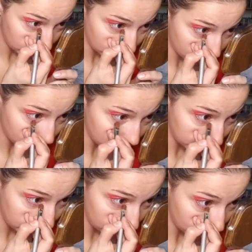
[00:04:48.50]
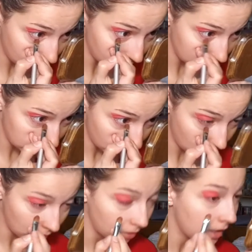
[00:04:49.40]
like completely coating the
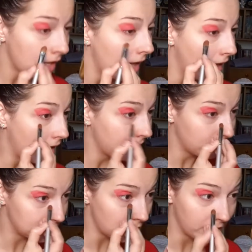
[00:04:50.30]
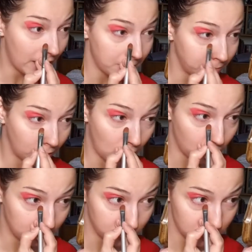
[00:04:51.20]
whole eye, and I am
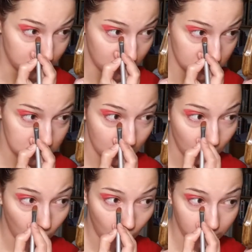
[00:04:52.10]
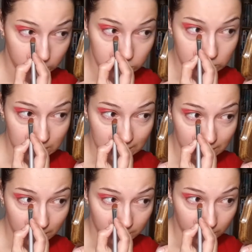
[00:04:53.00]
going pretty much almost to the
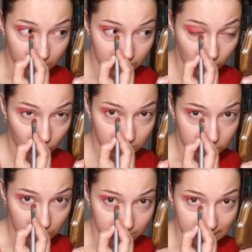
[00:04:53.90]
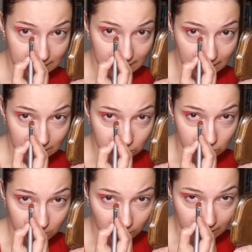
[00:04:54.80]
inner part, almost completely
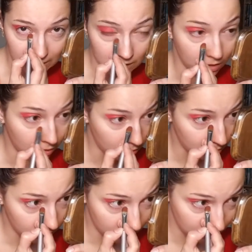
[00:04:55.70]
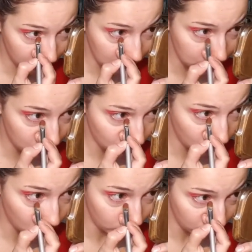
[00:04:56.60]
into my inner inner
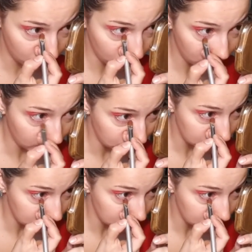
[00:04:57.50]
corner like